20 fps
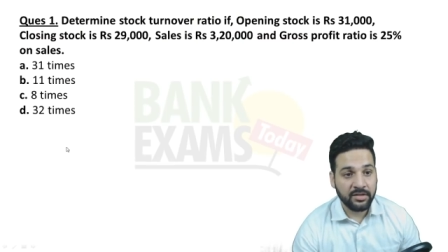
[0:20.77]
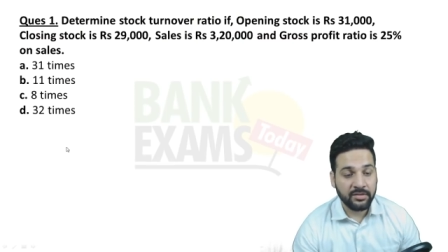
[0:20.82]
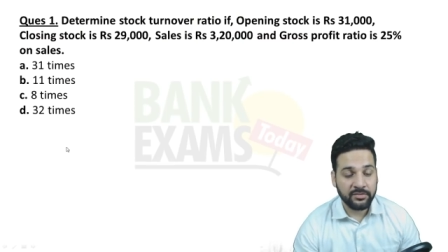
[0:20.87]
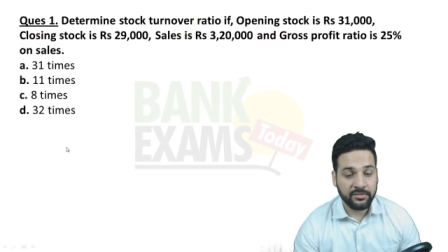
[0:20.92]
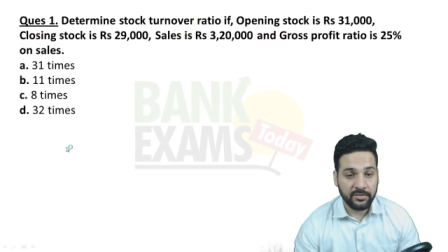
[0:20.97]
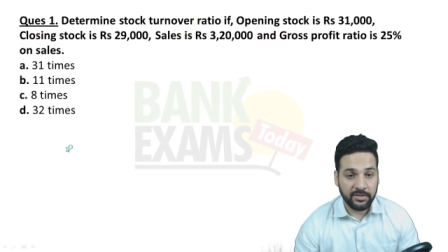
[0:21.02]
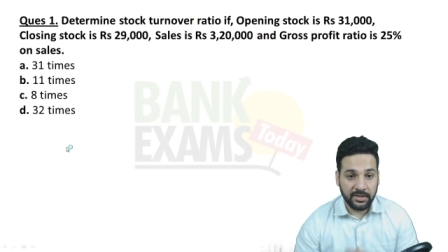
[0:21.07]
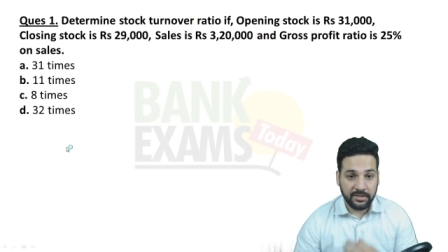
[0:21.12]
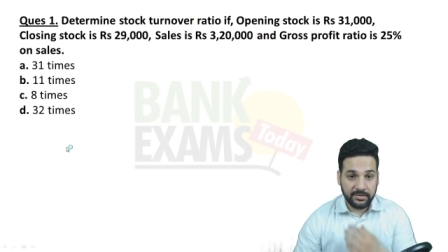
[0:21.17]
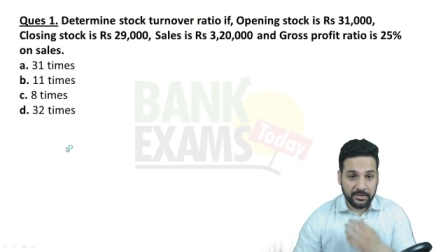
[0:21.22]

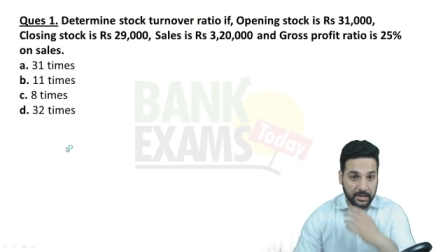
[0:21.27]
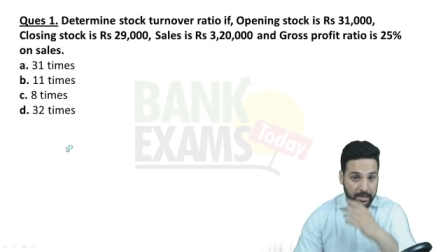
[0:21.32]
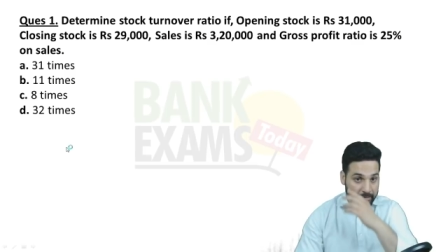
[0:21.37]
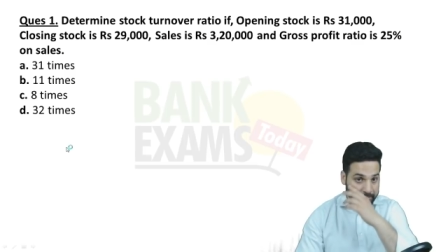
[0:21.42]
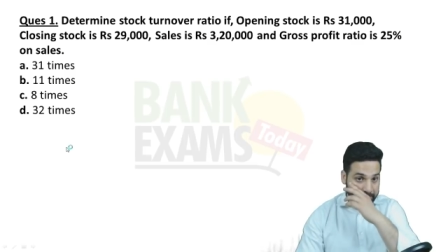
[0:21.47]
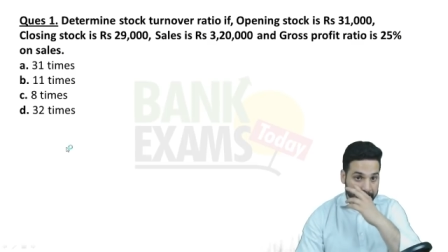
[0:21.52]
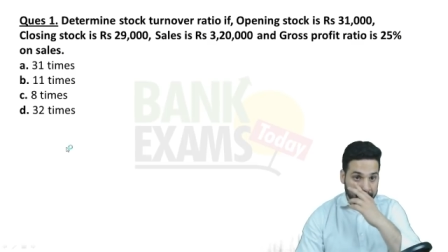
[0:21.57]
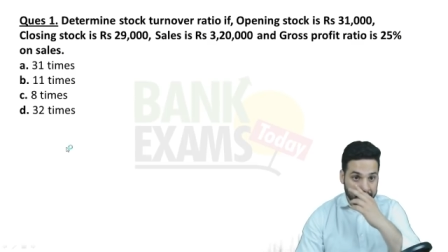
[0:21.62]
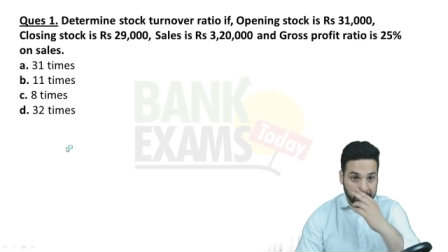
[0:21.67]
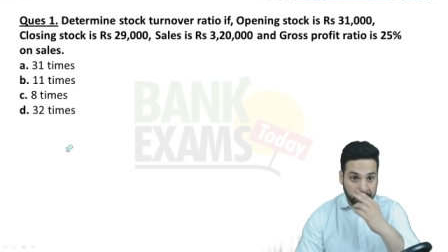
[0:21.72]
So let's
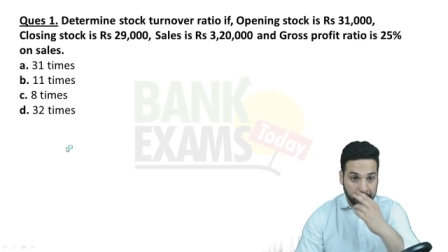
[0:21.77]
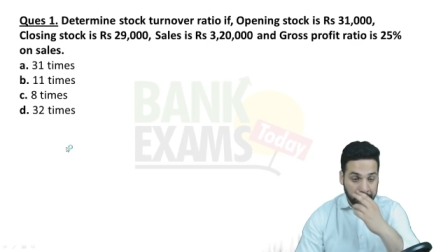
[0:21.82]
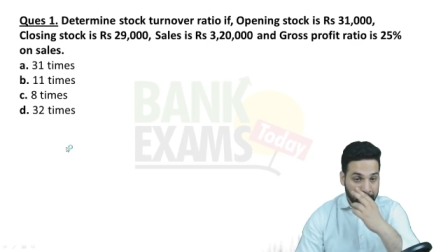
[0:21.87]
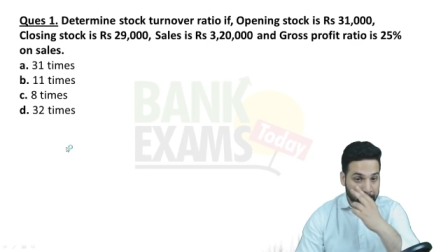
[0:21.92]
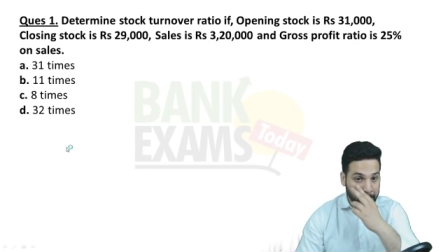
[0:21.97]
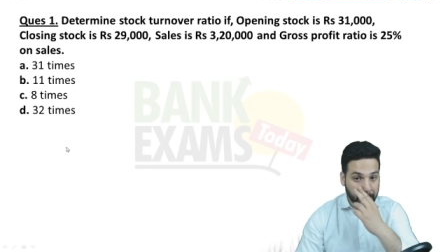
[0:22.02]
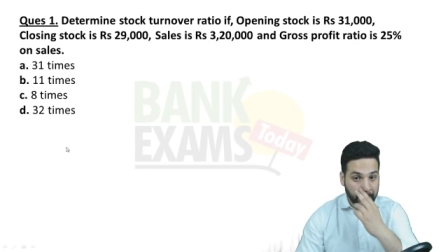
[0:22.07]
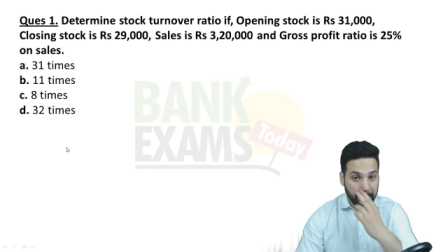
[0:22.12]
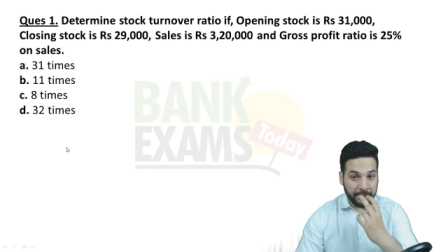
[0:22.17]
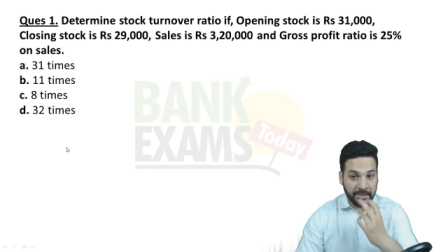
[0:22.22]
start with the question
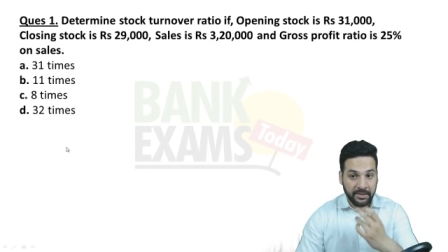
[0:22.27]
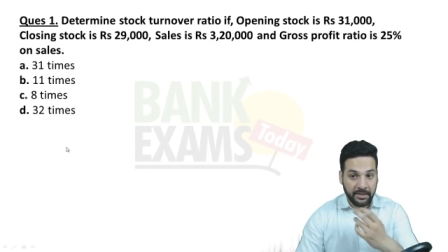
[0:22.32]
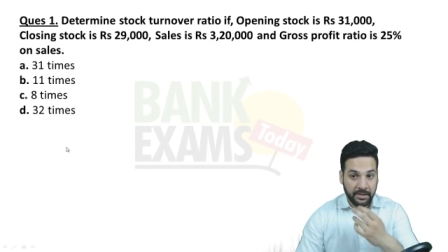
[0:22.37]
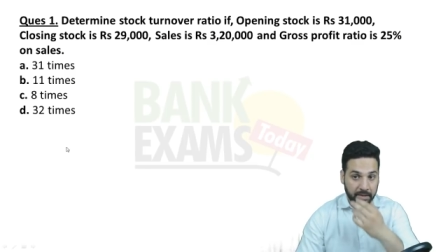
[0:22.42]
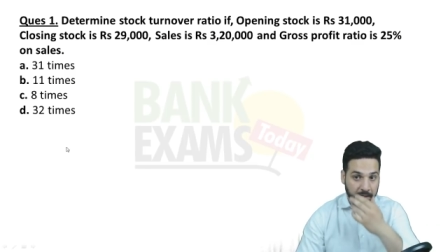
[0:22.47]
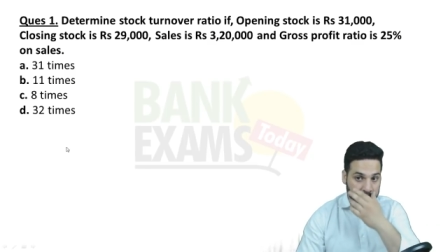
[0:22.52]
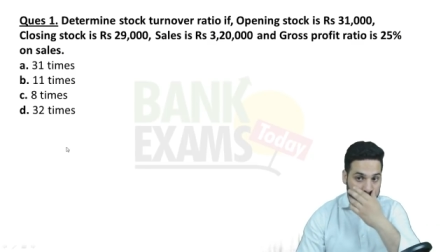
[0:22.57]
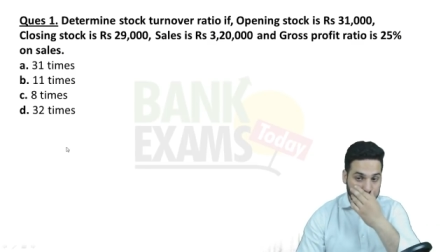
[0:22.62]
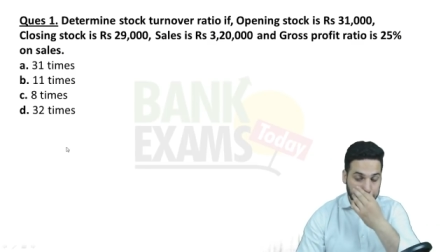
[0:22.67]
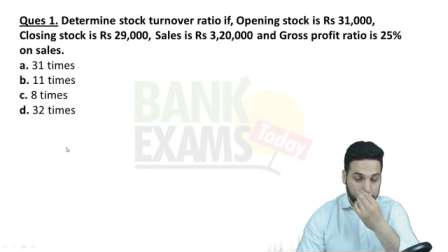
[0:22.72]
number 1.
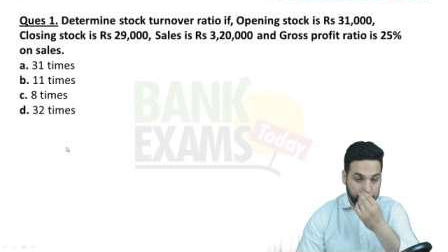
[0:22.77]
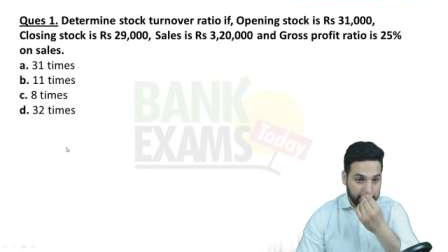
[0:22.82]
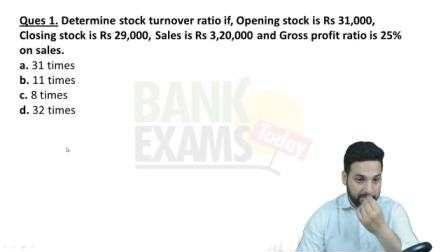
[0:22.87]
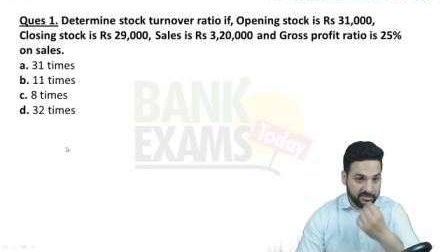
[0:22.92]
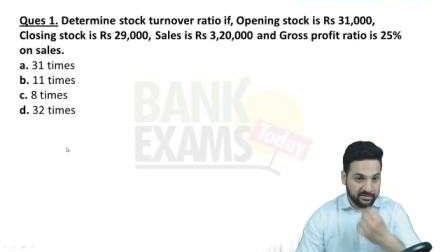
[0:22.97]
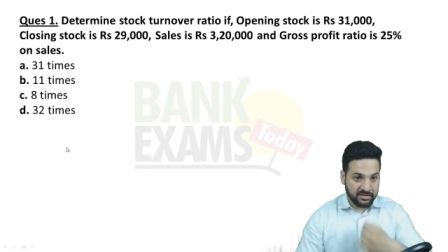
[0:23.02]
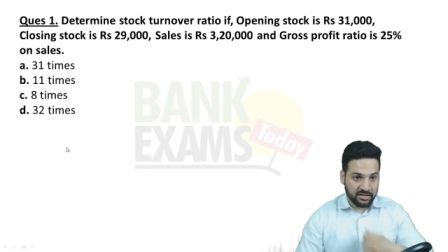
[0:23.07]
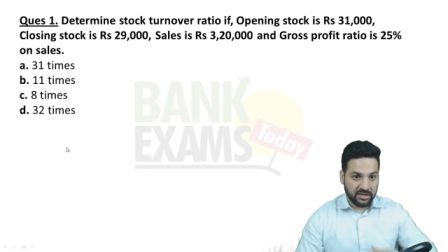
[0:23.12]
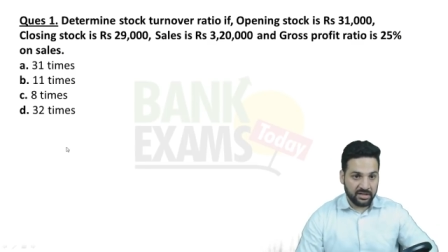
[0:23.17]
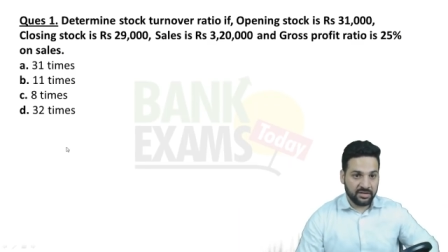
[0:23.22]
Here
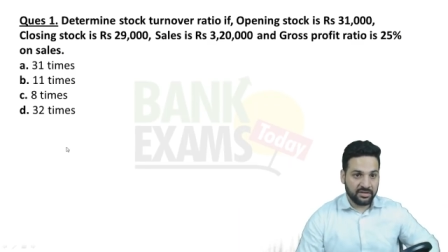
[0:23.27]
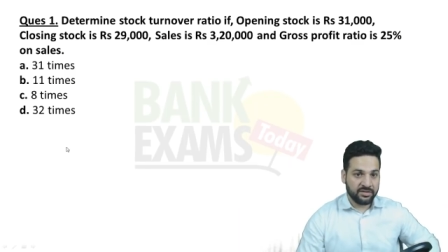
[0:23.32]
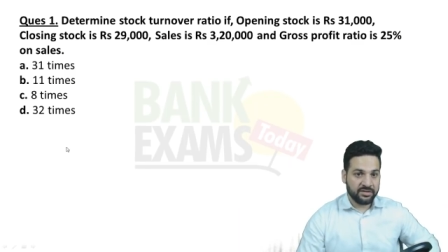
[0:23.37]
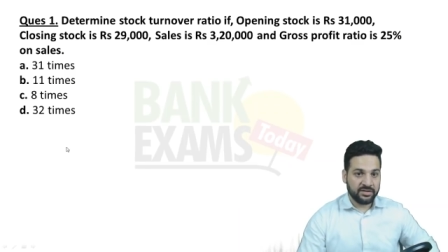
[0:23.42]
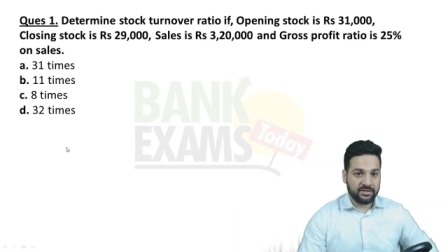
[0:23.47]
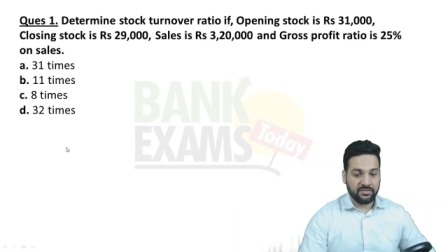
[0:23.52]
please uh,